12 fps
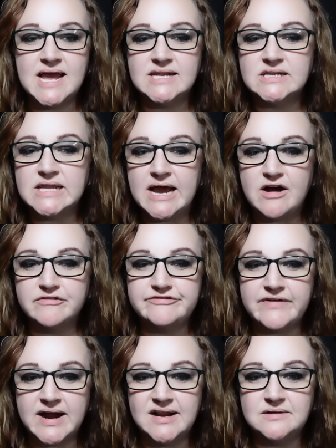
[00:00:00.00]
and loud
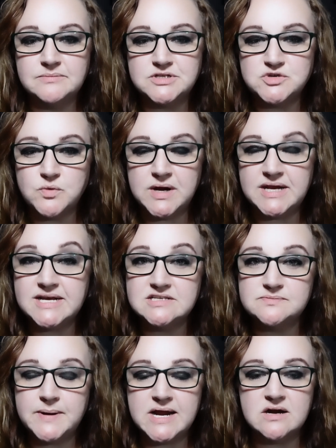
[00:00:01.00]
fighting between
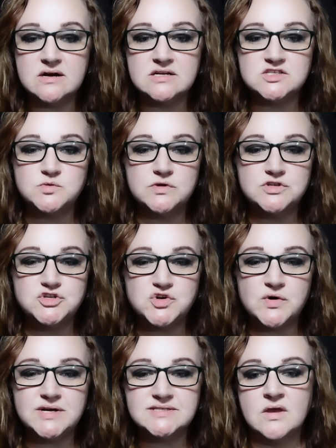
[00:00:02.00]
his parents with
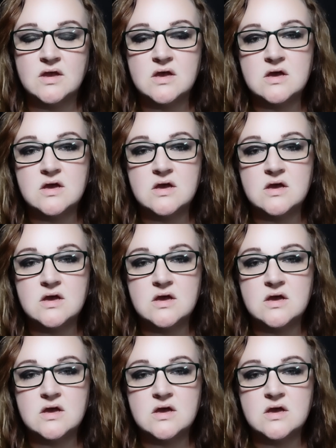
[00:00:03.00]
Joyce.